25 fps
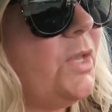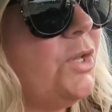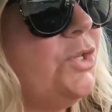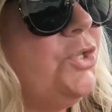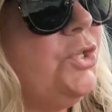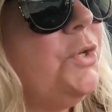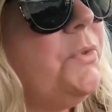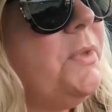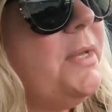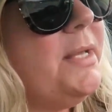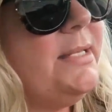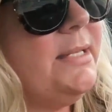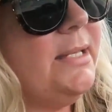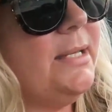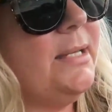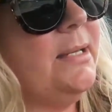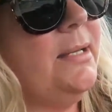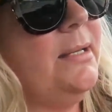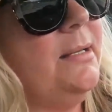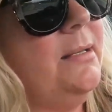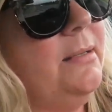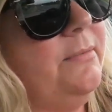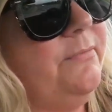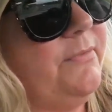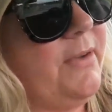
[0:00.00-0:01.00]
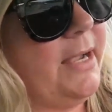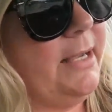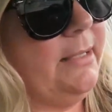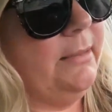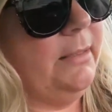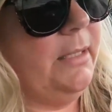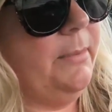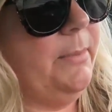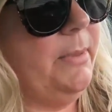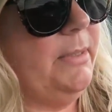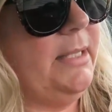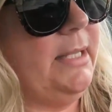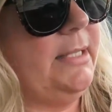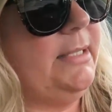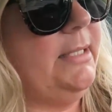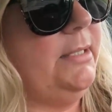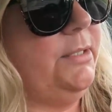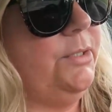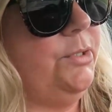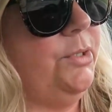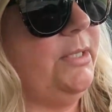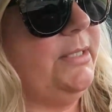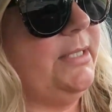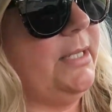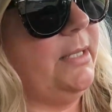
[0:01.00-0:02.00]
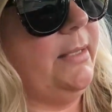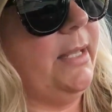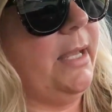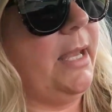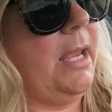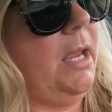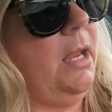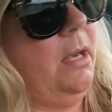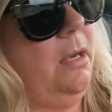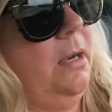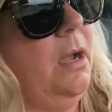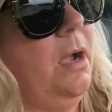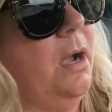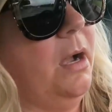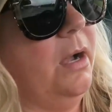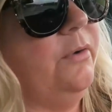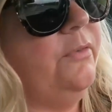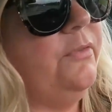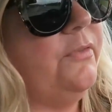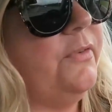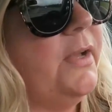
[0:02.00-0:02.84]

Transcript: so they did finally, but they didn't turn down like enough.